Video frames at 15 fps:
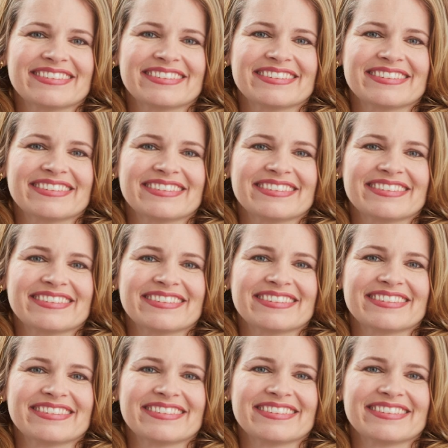
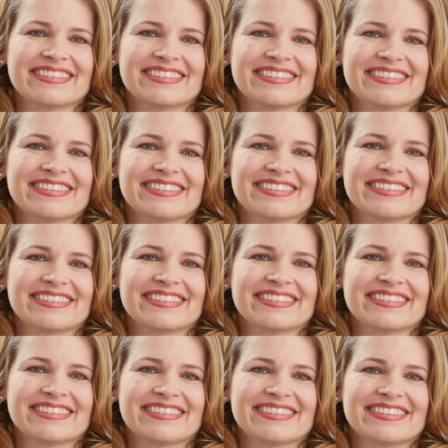
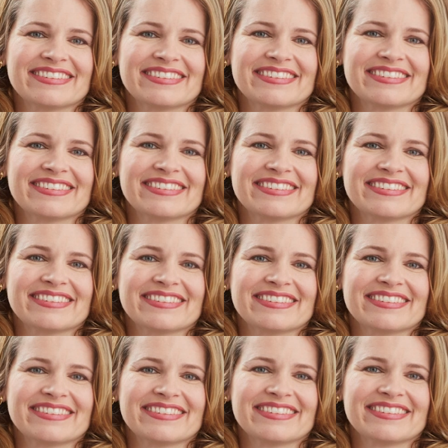
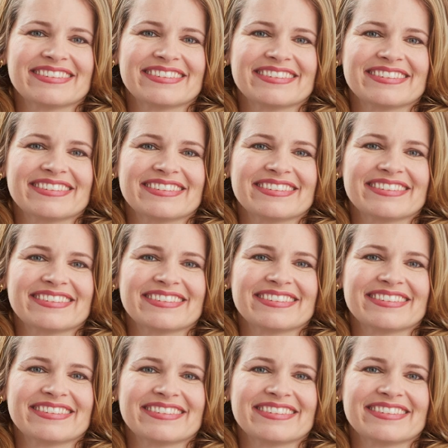This person isn't speaking.